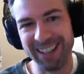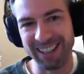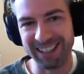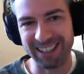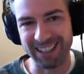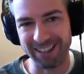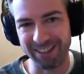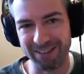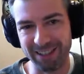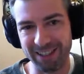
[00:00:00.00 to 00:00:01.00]
I'd say
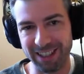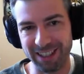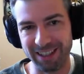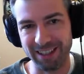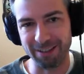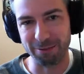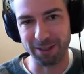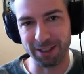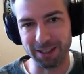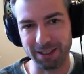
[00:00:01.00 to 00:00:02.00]
university
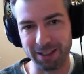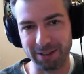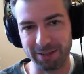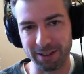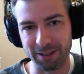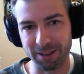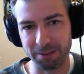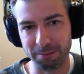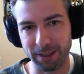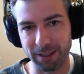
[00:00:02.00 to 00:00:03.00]
was
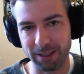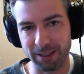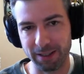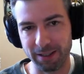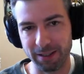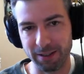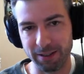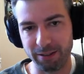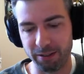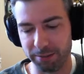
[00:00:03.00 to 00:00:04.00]
difficult, but
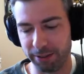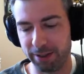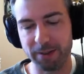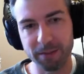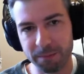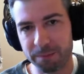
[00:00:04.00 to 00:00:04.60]
doable.